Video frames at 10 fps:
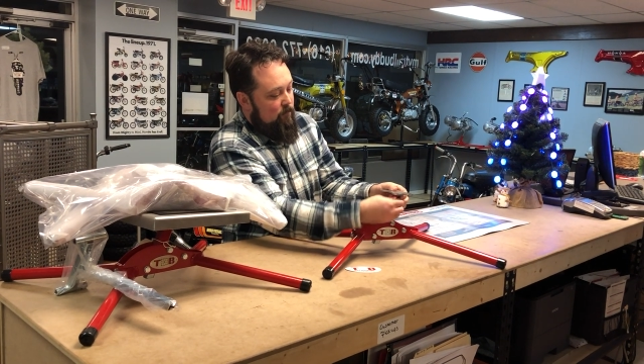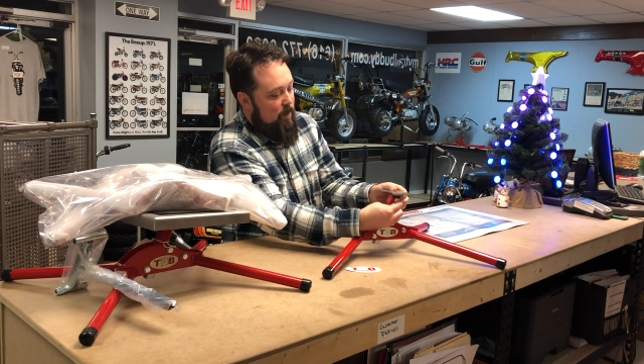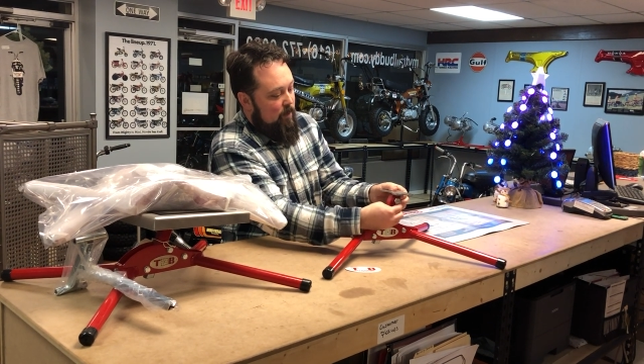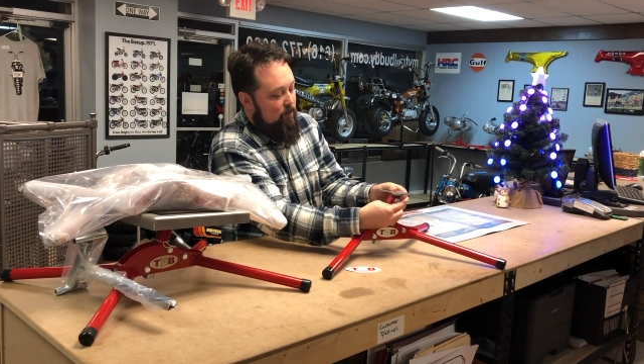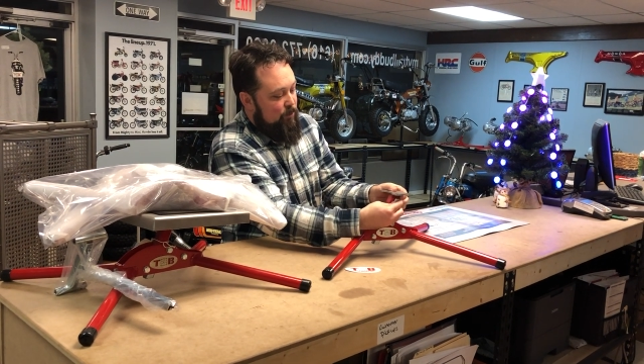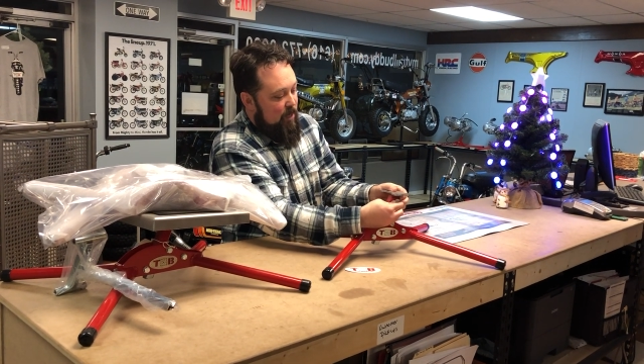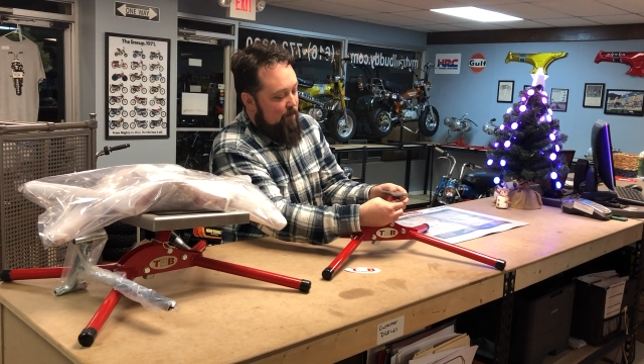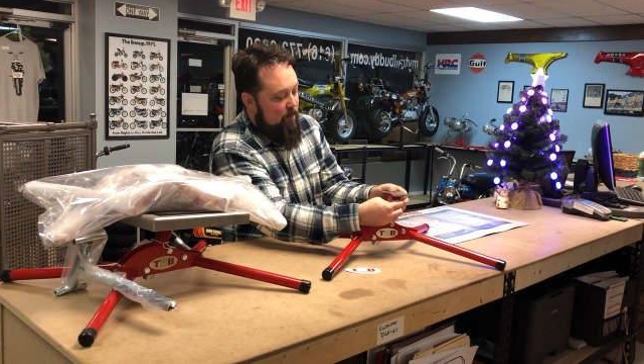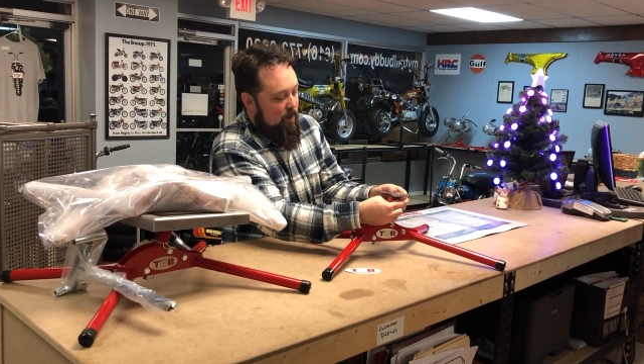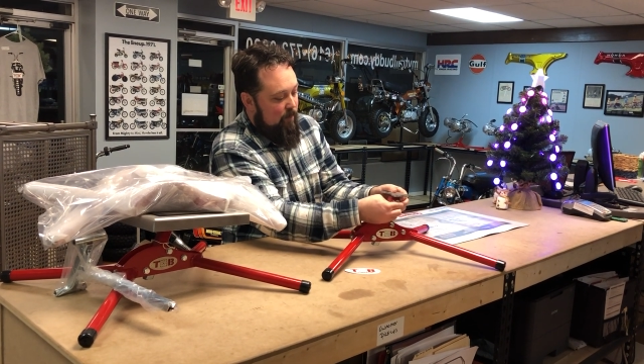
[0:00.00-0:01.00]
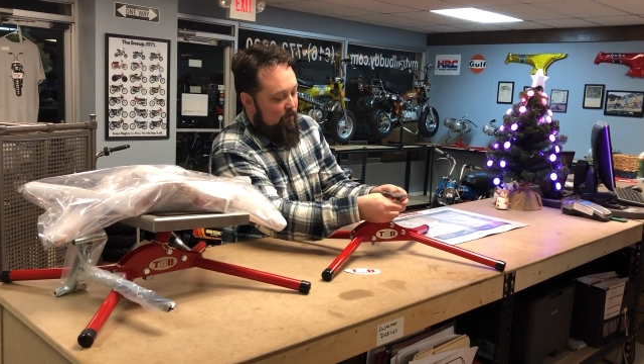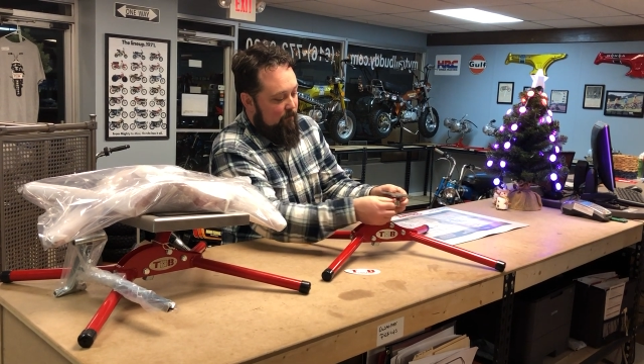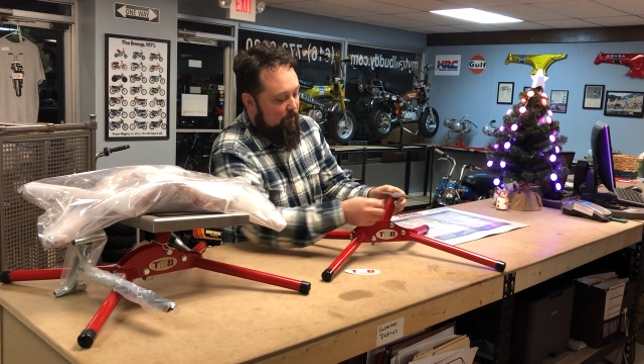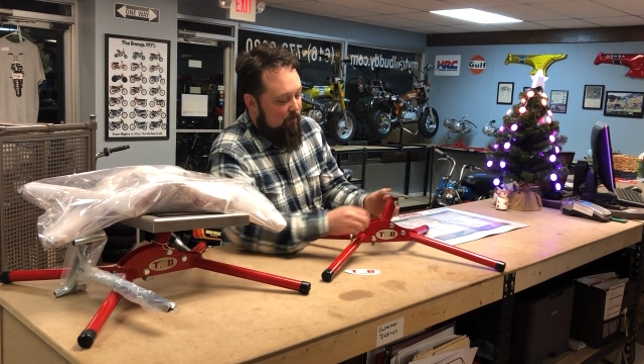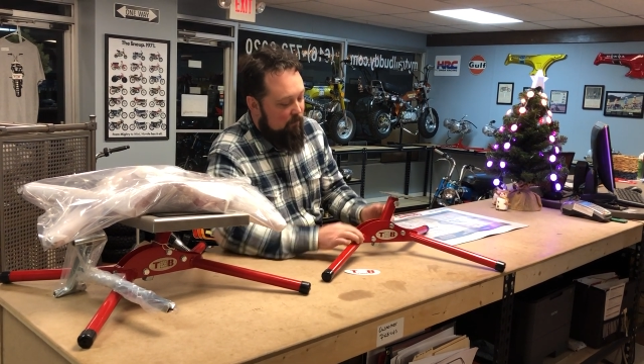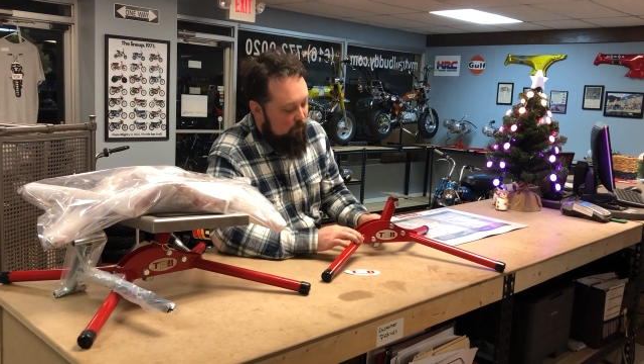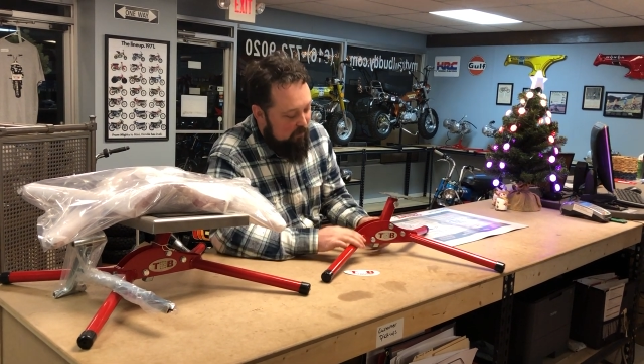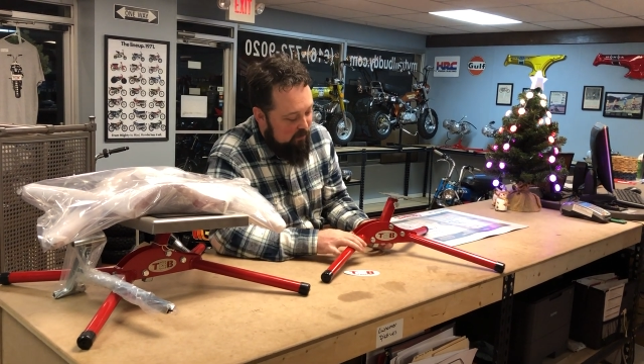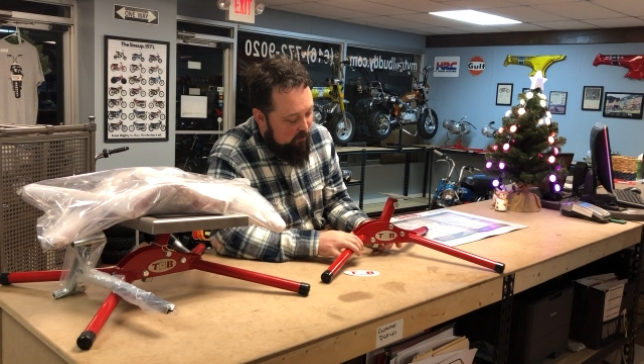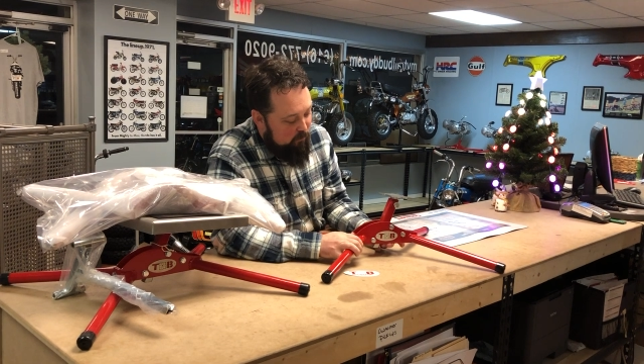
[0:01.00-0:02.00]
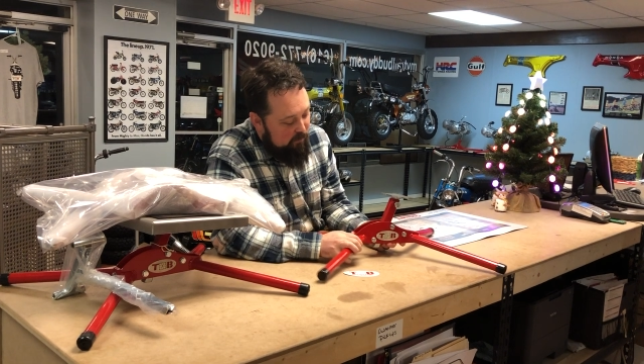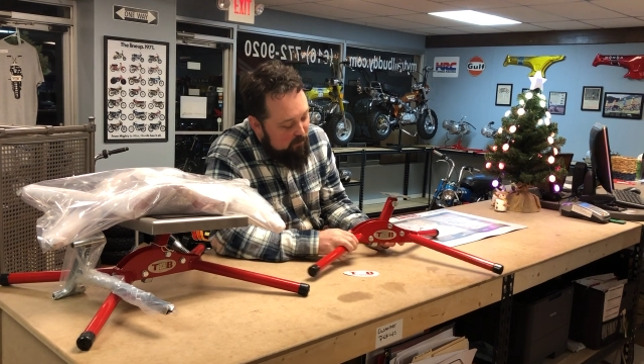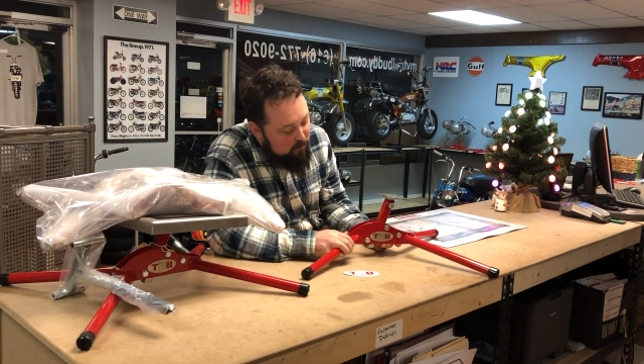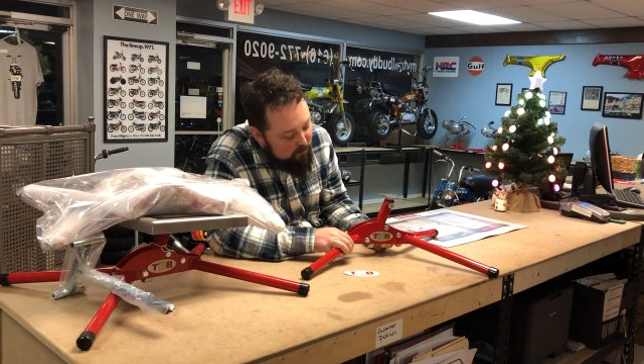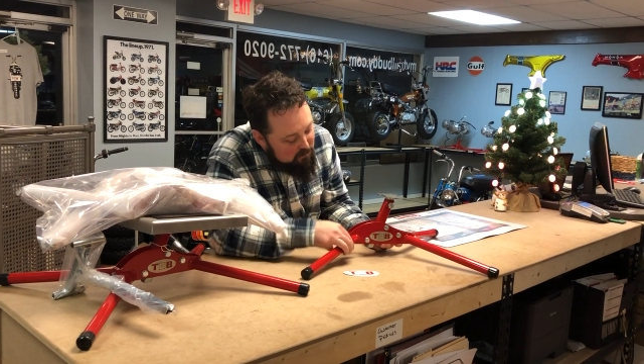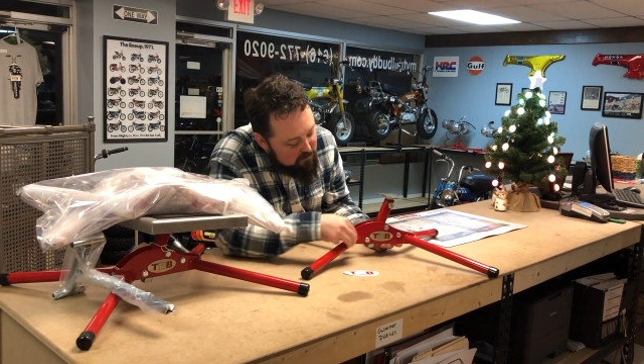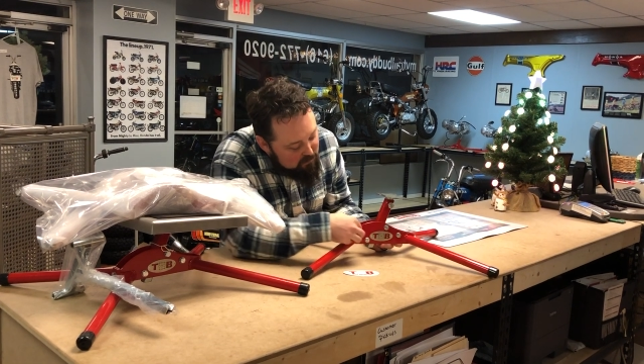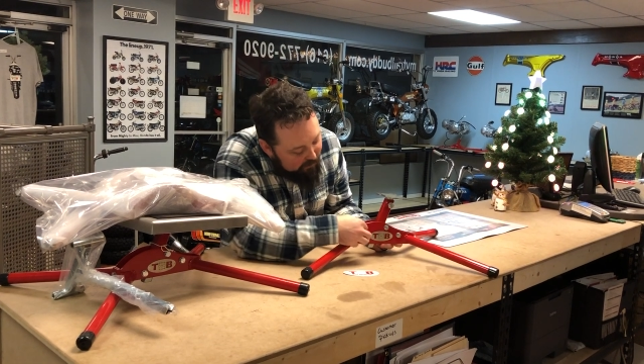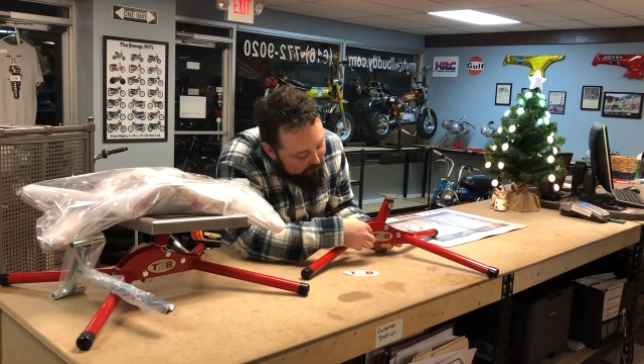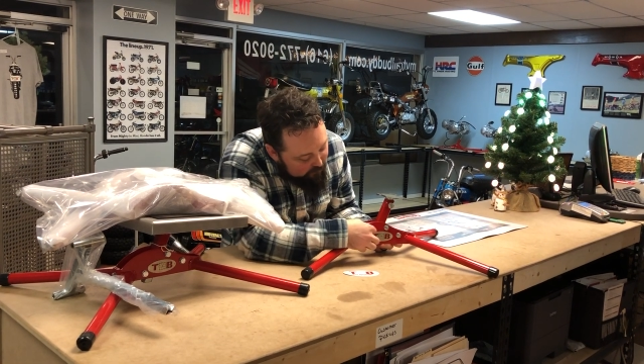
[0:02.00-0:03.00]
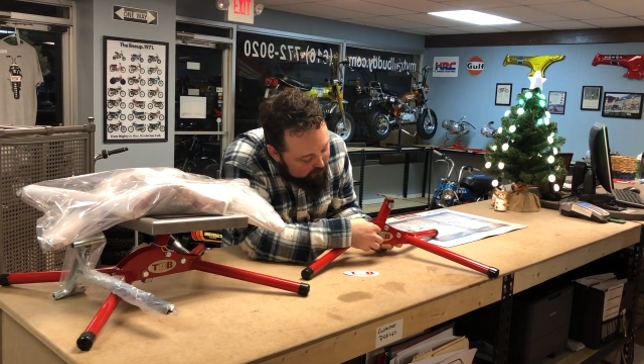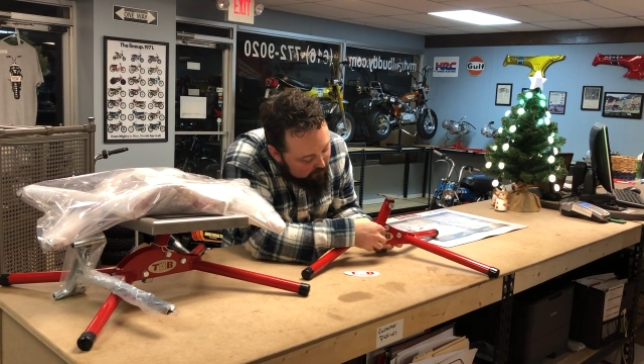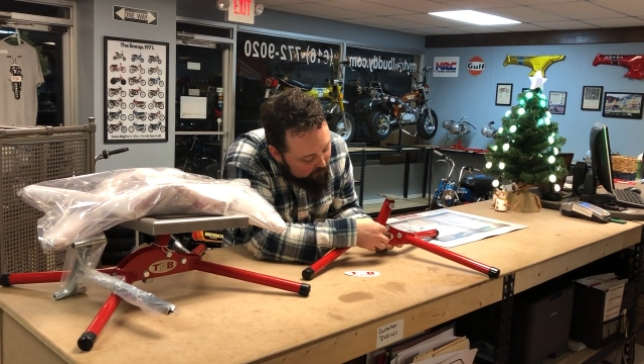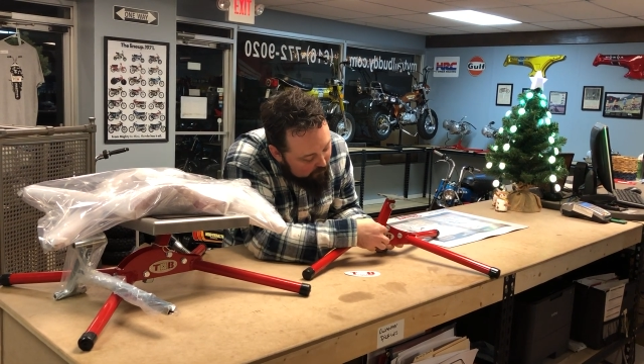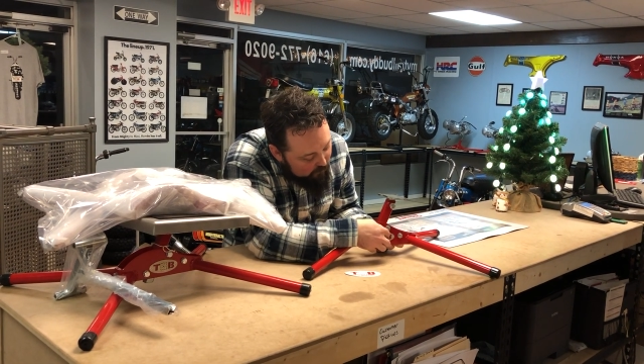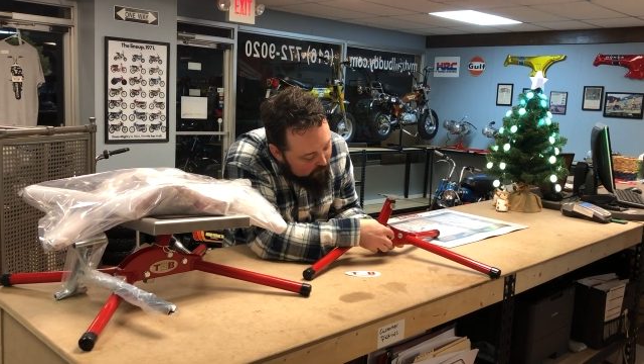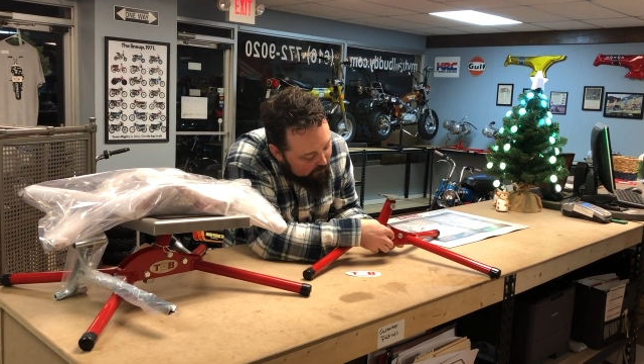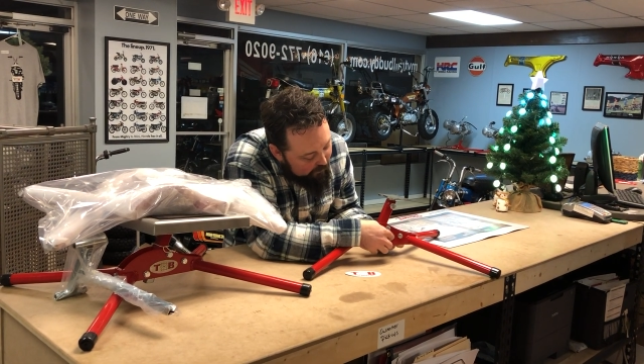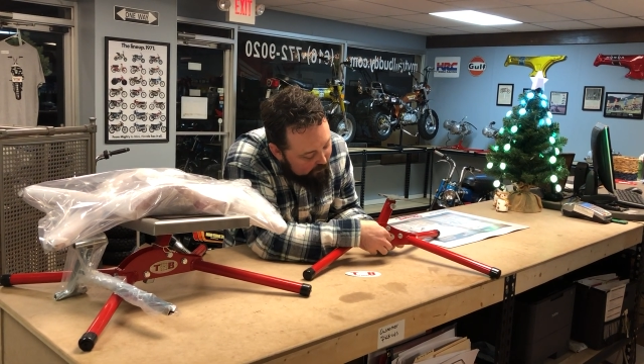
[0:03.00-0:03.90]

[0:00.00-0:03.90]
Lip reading: and our jam nut. So we did a really cool stainless steel